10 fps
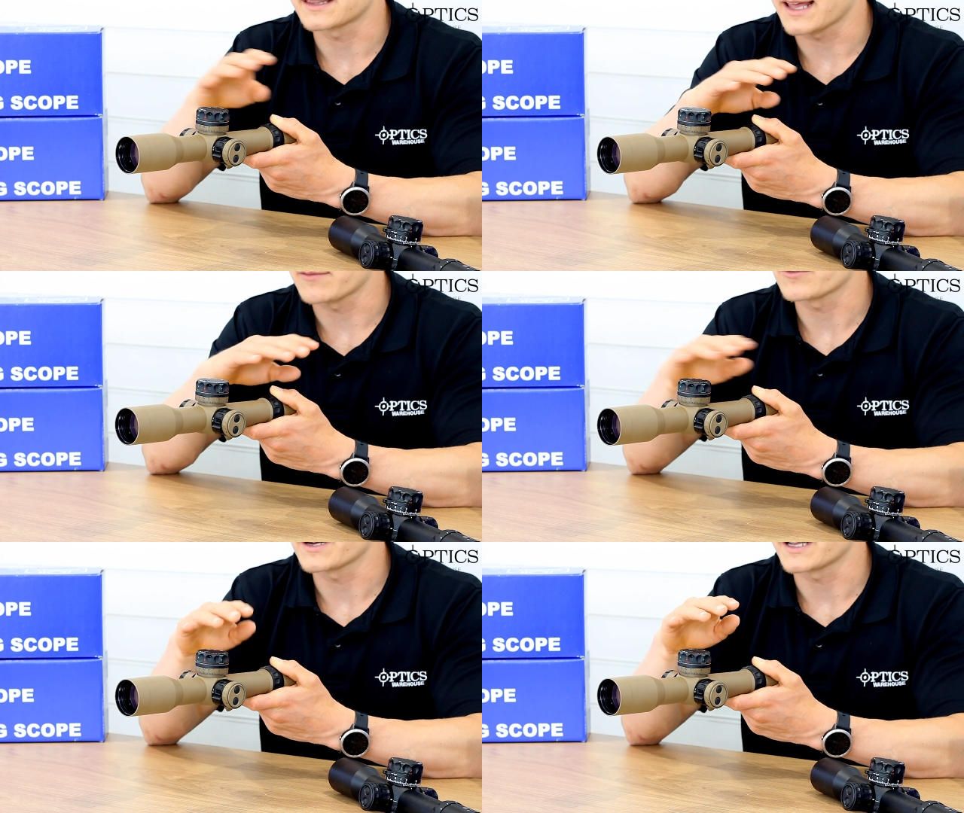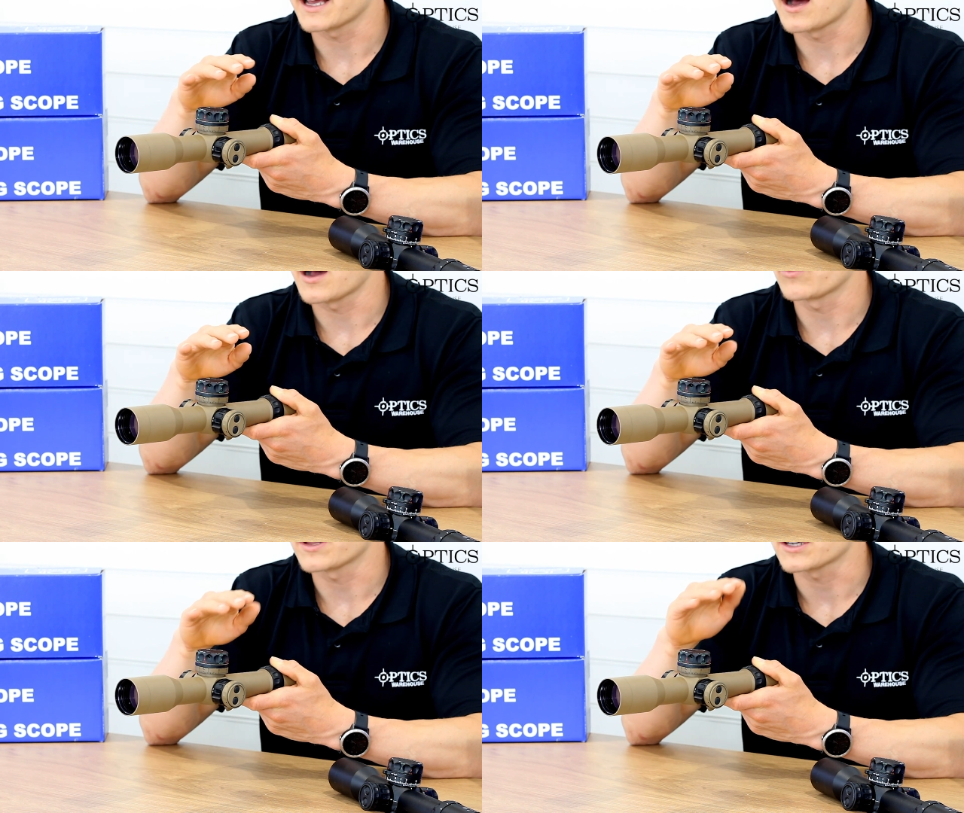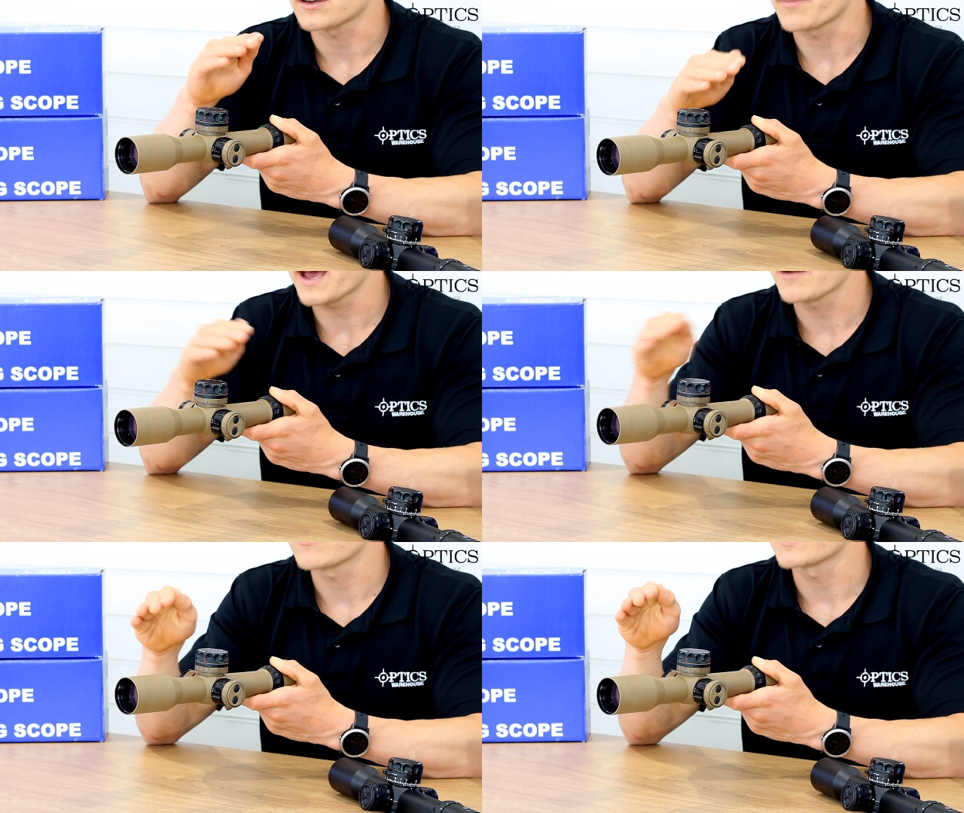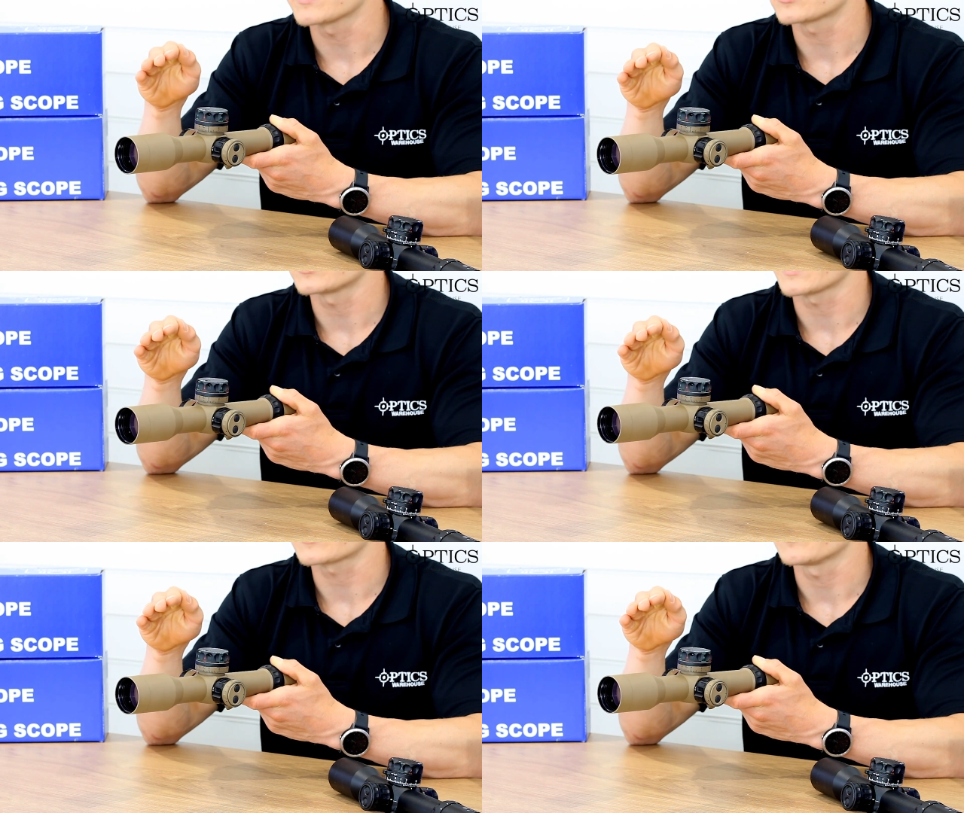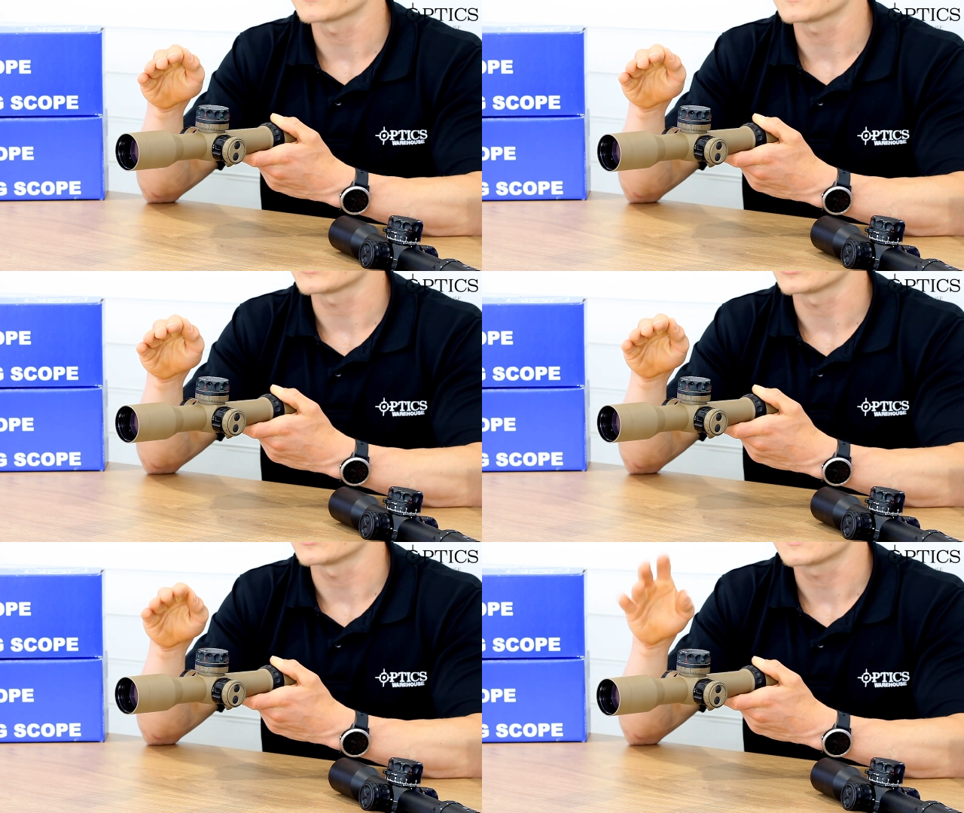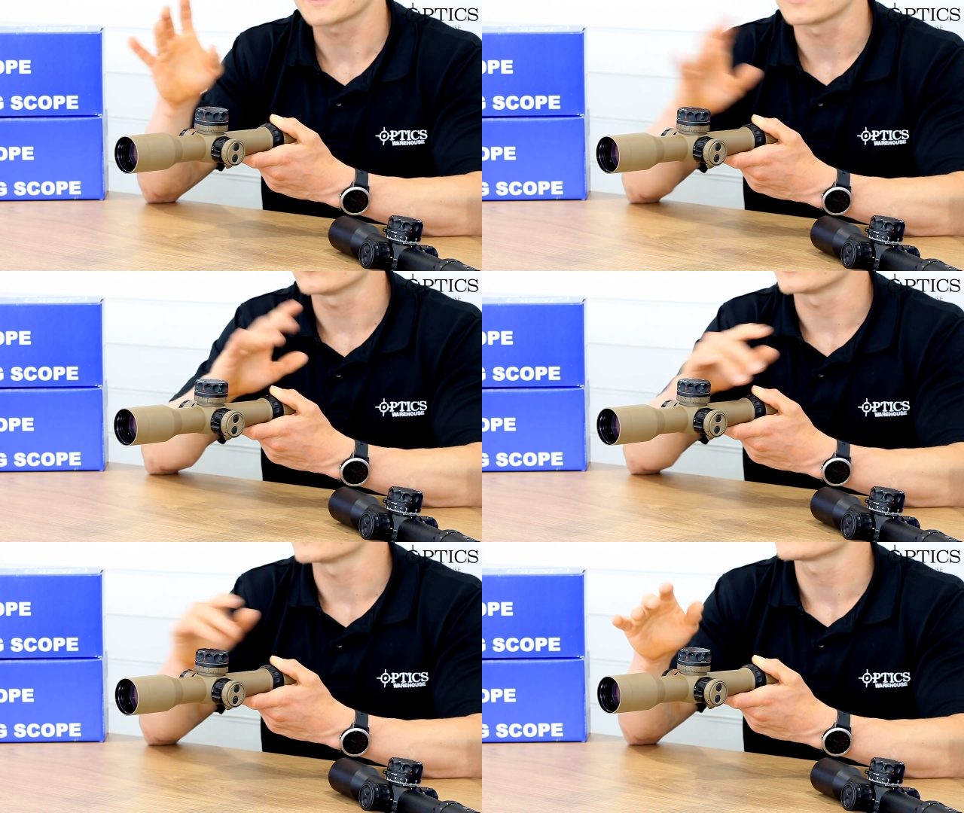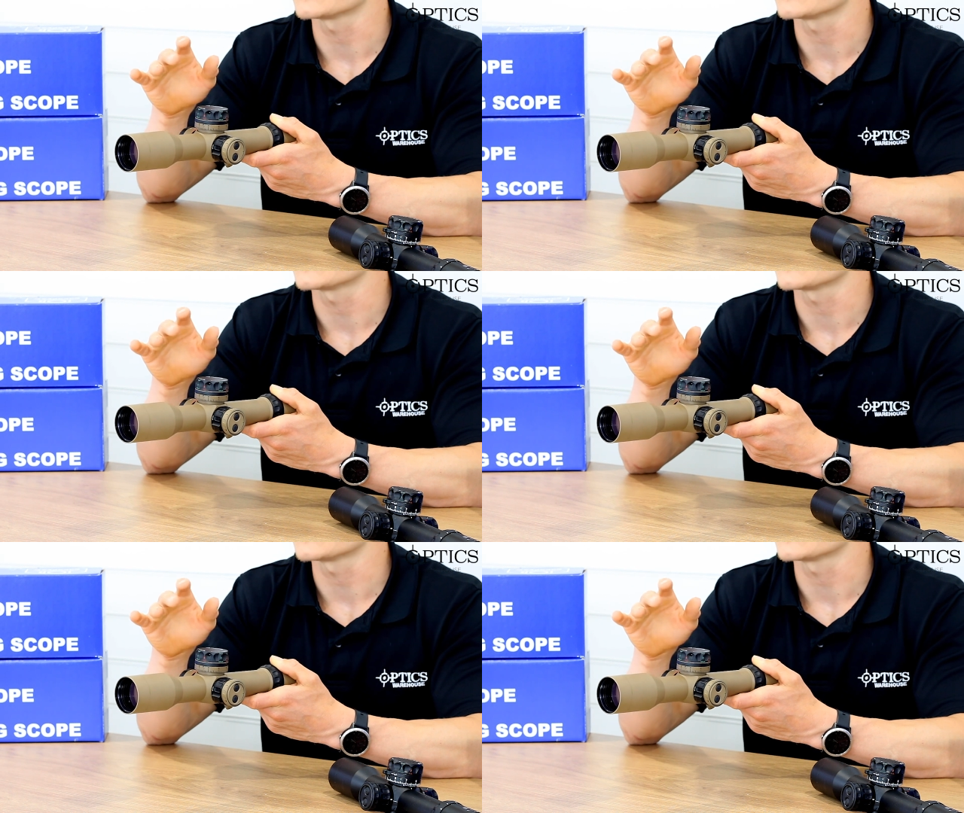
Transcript: (no speaker visible)